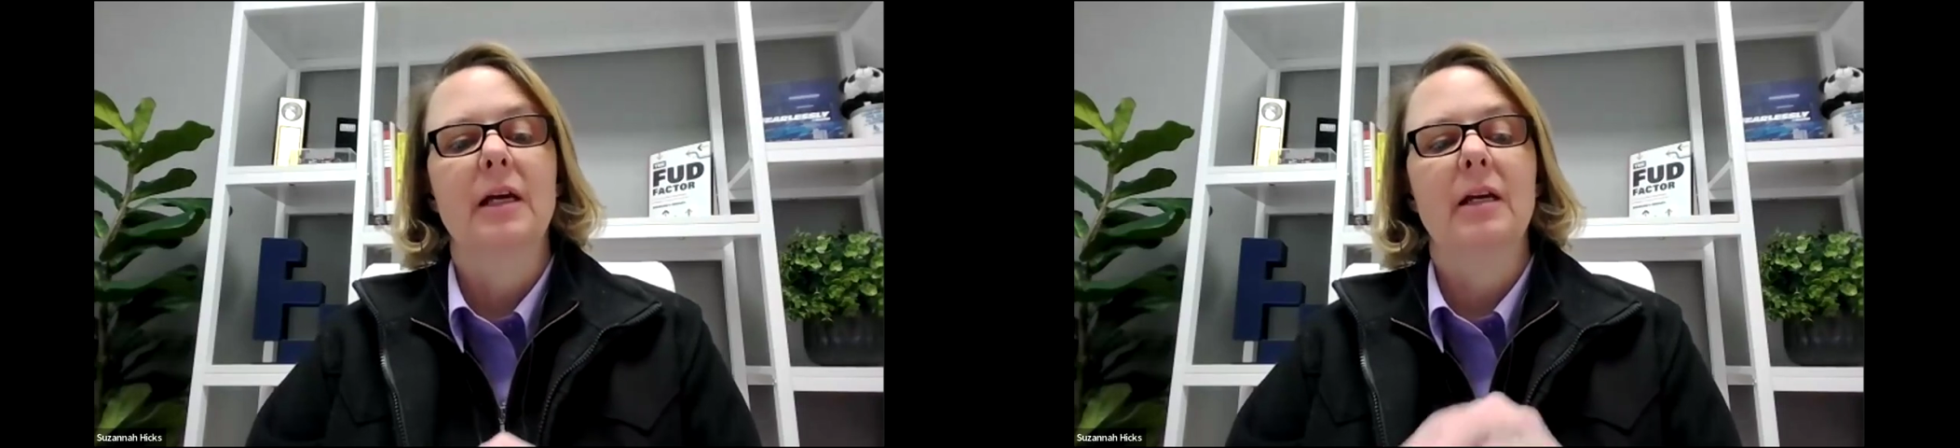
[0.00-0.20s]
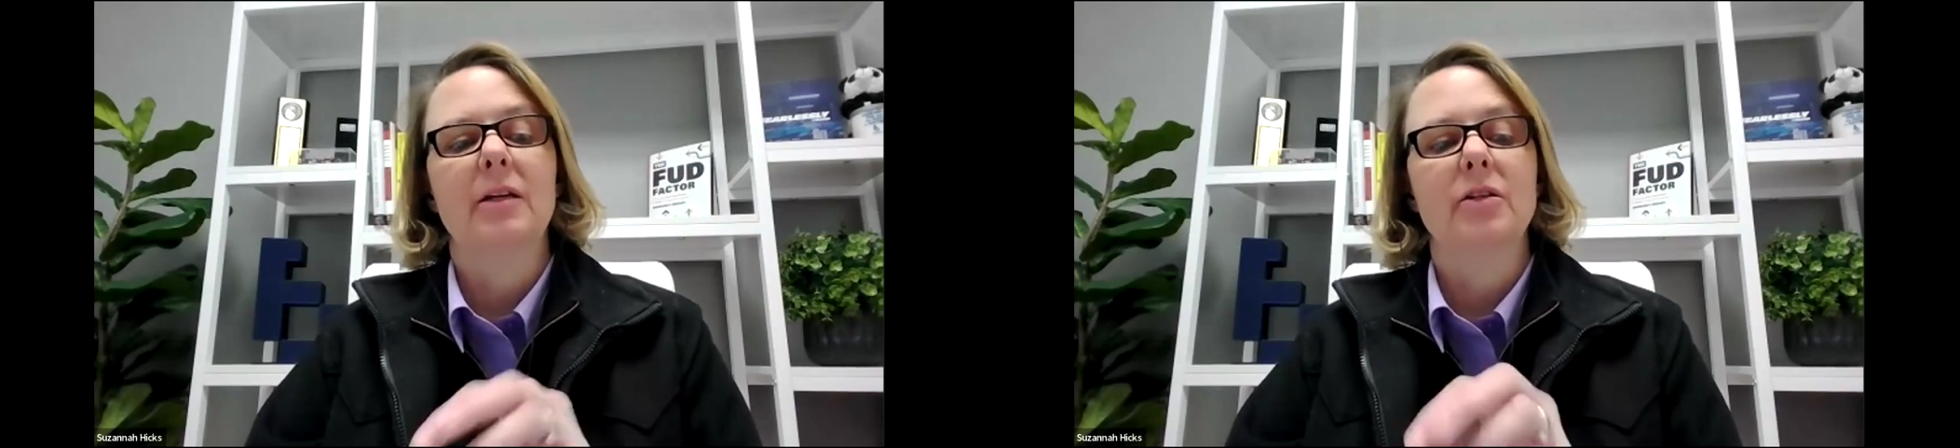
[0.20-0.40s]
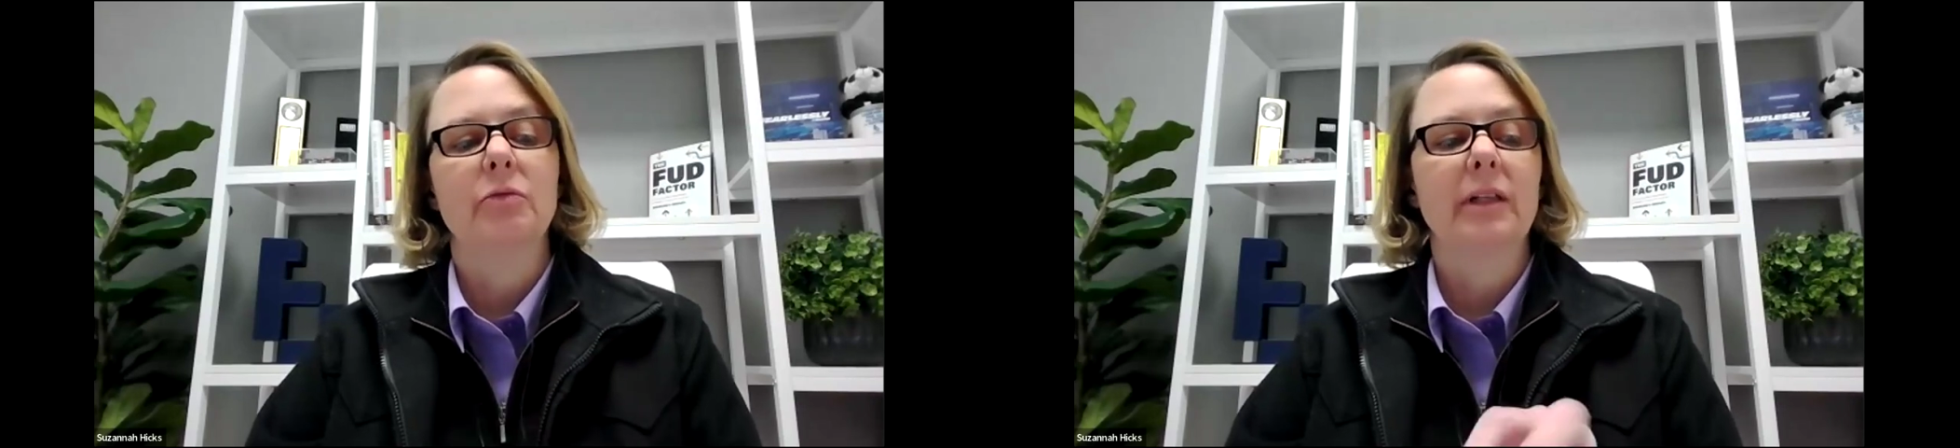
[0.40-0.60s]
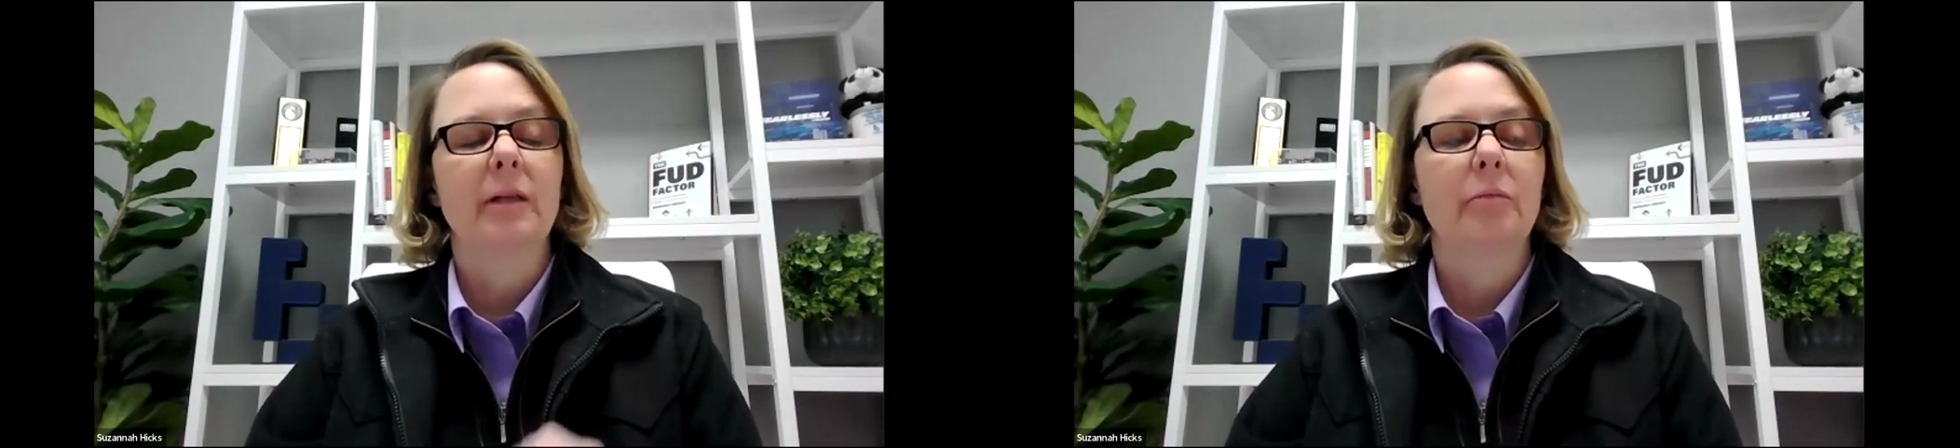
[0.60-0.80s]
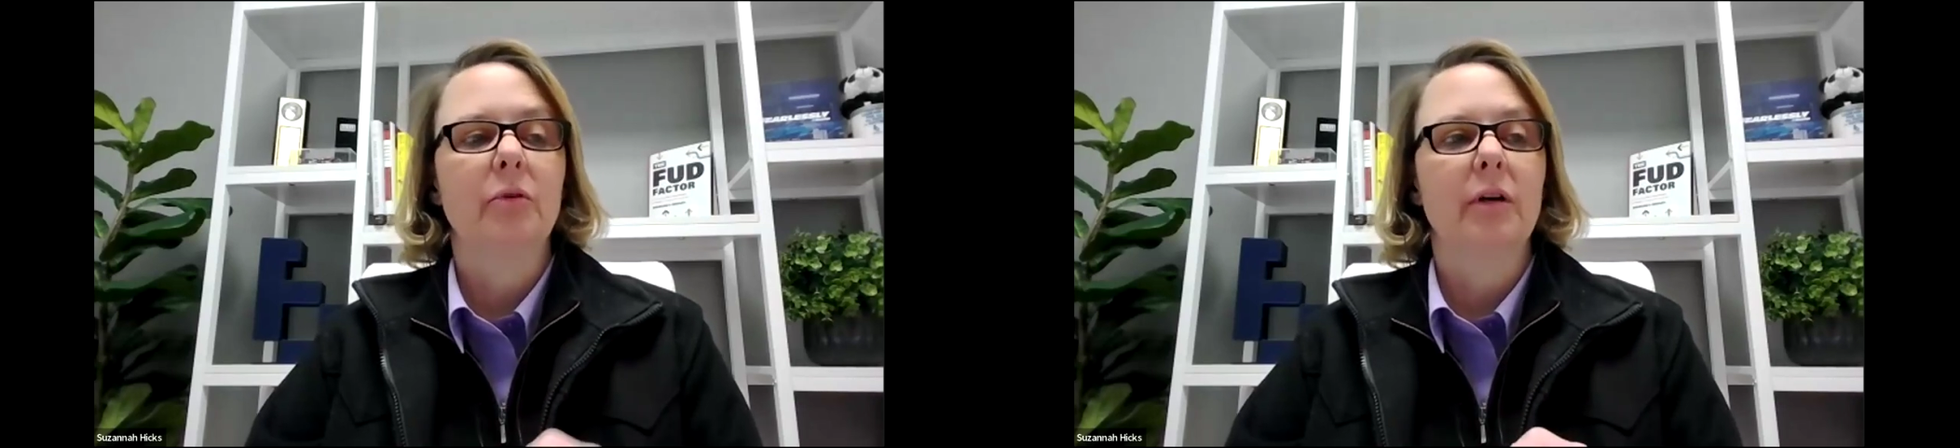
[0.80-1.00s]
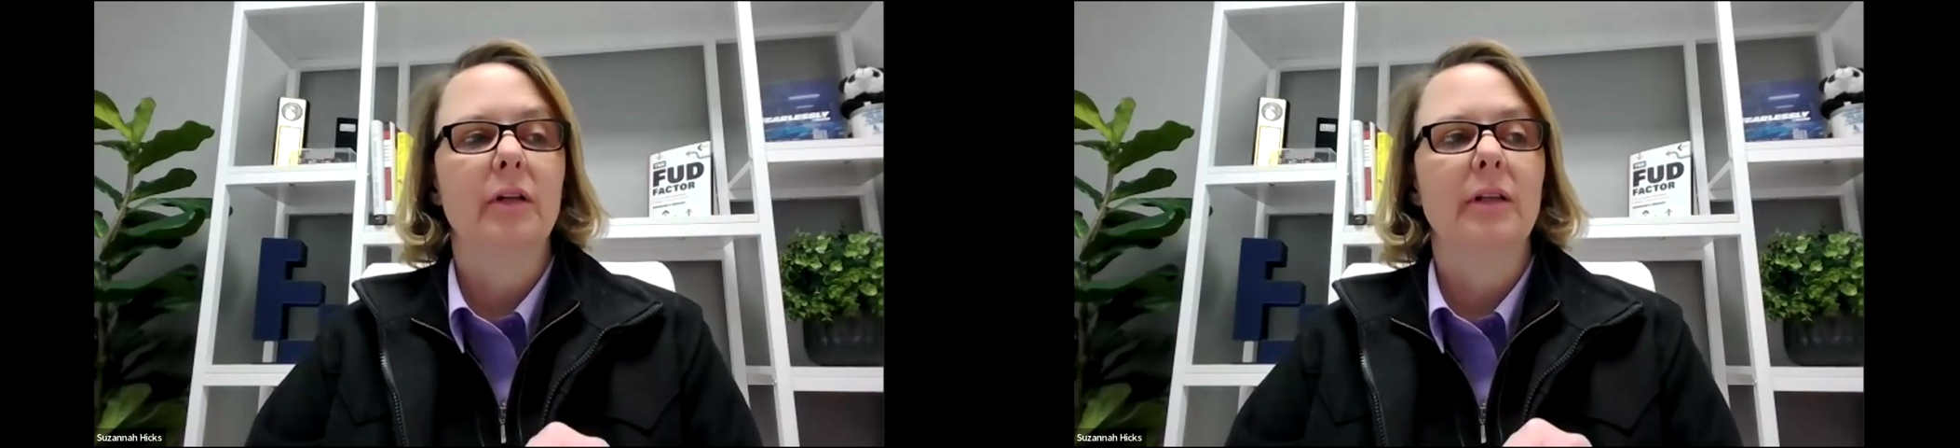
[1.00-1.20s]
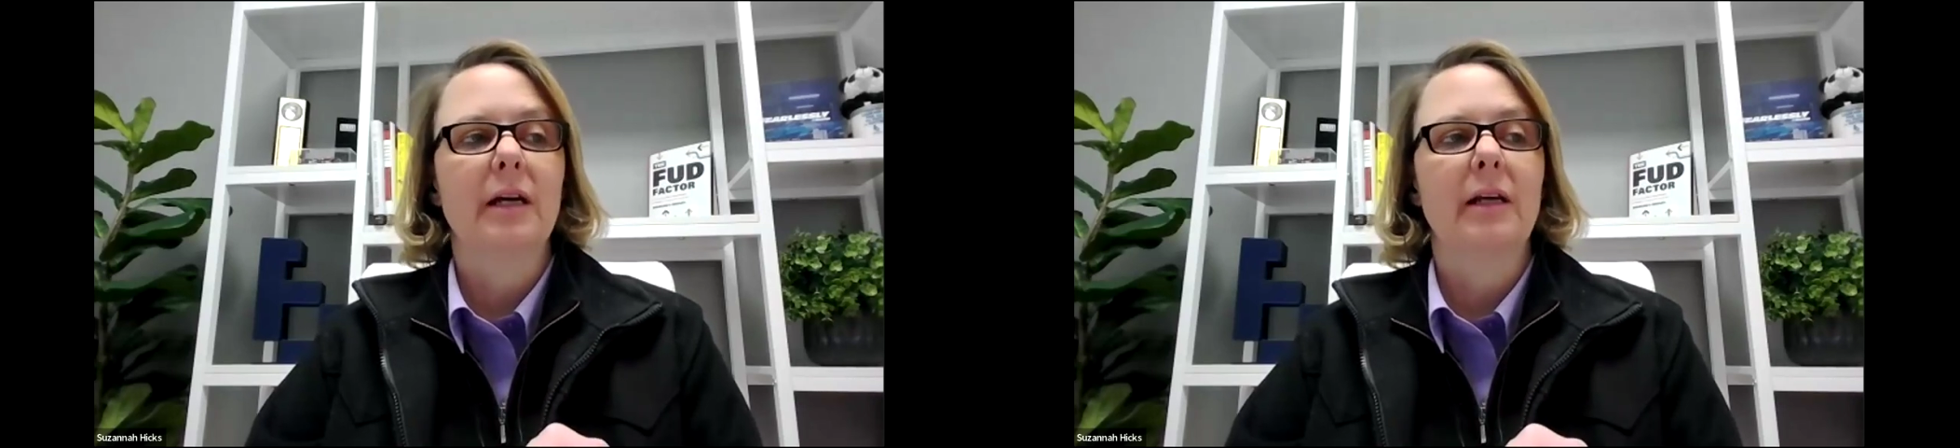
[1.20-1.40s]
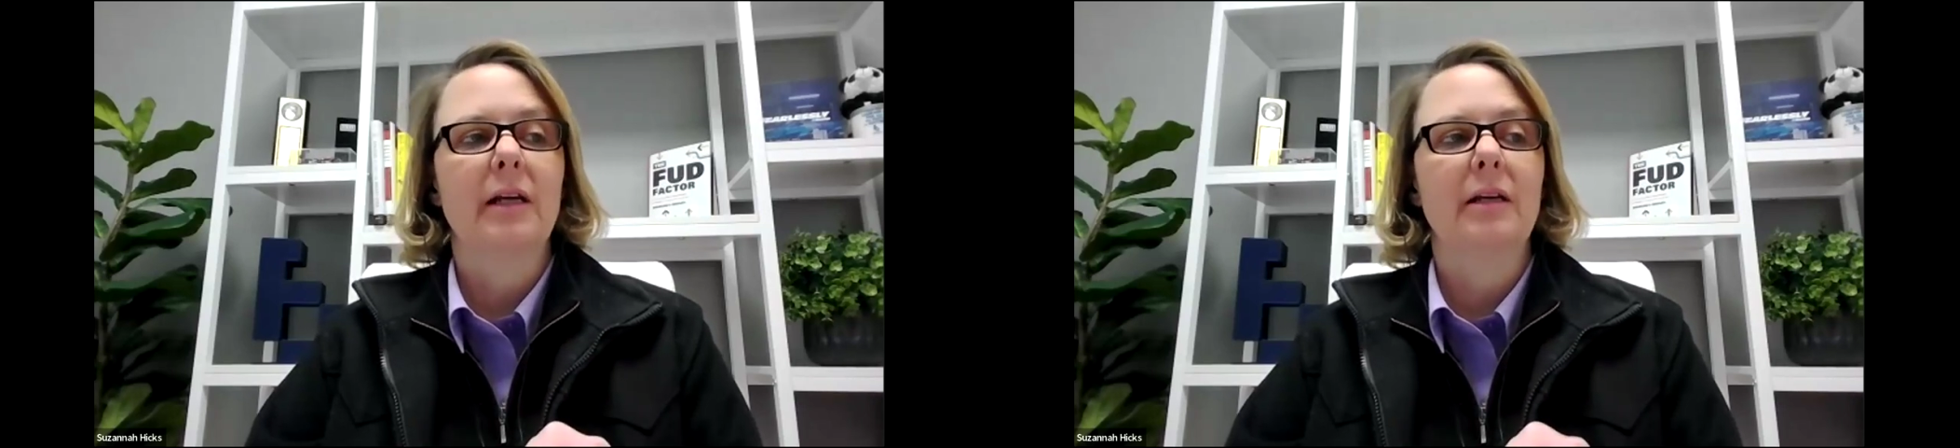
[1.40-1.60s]
and it's really important
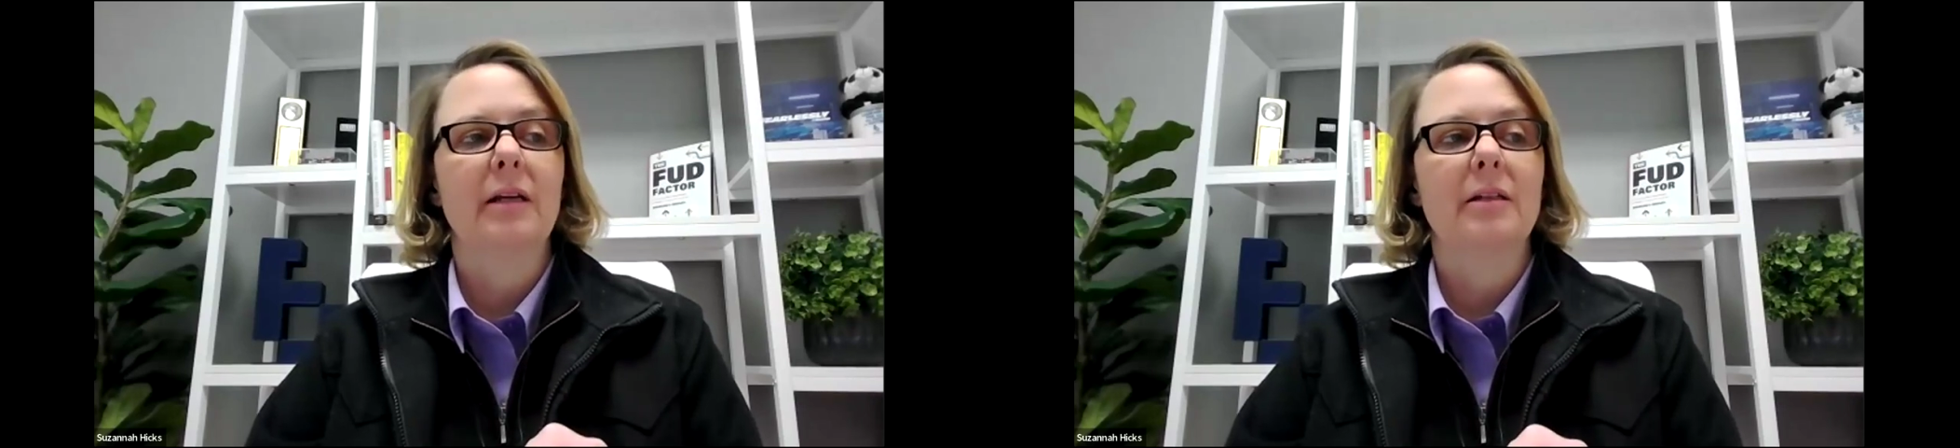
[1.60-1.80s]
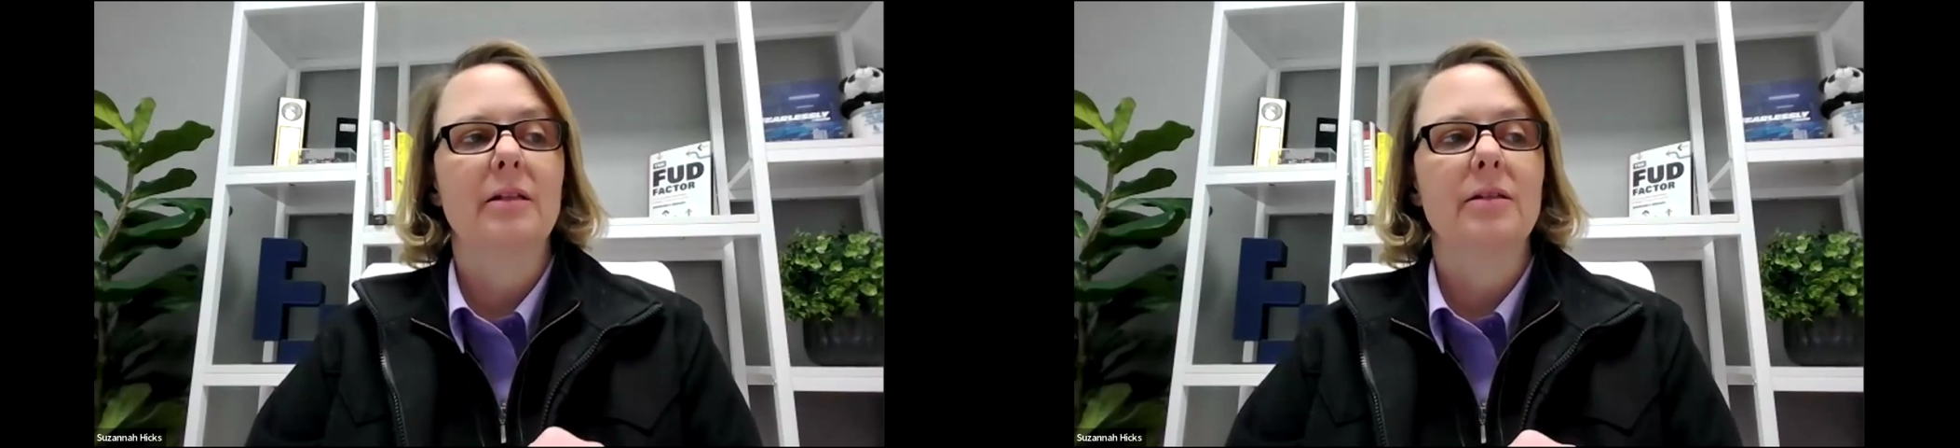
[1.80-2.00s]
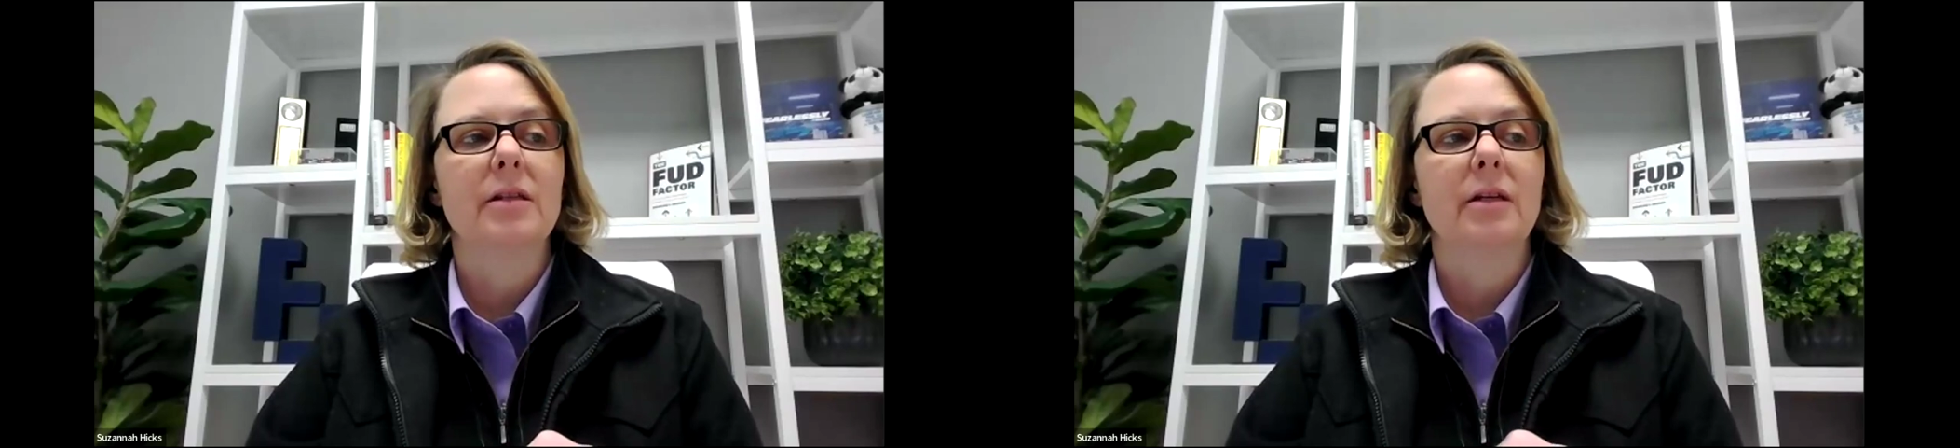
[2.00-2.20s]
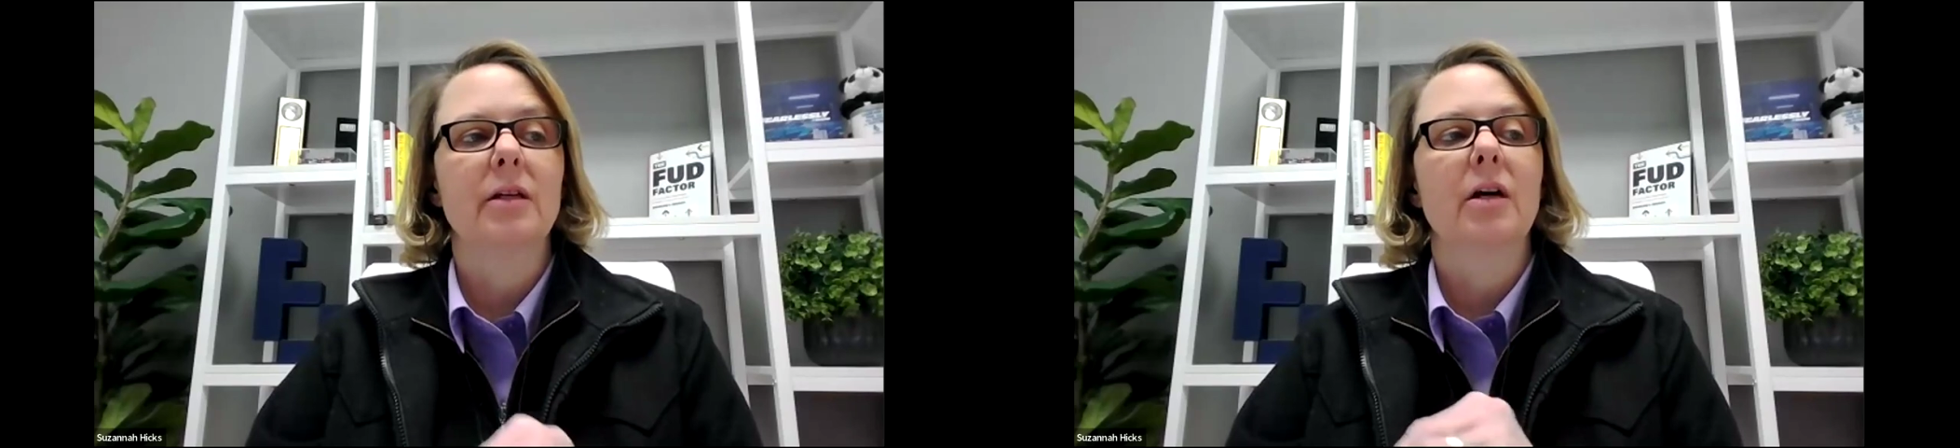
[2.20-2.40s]
that it is